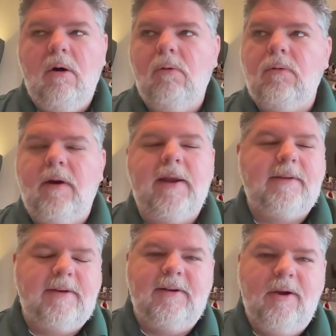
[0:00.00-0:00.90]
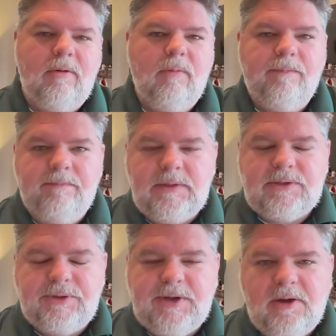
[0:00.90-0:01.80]
oh great,
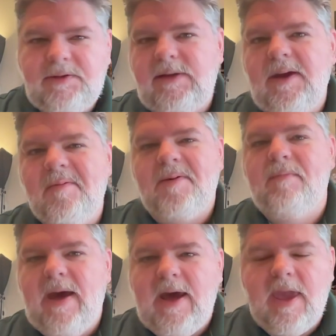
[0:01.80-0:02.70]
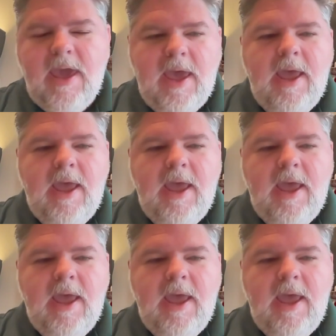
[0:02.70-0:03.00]
Mr. Salty coming back.